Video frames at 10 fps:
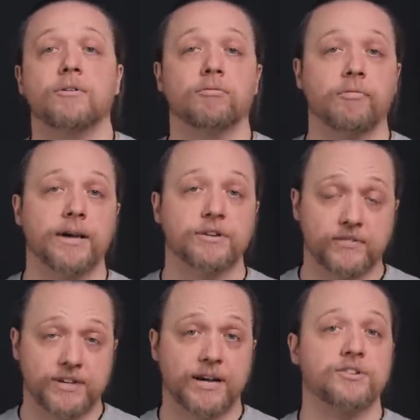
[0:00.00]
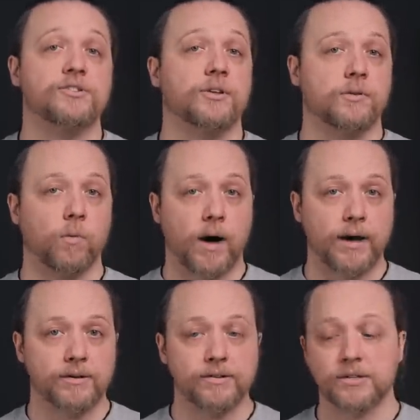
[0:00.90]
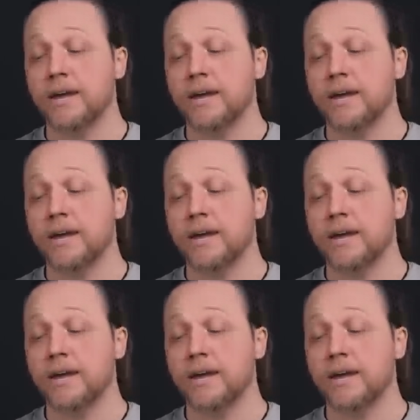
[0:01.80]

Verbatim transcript: range of tensions on the wires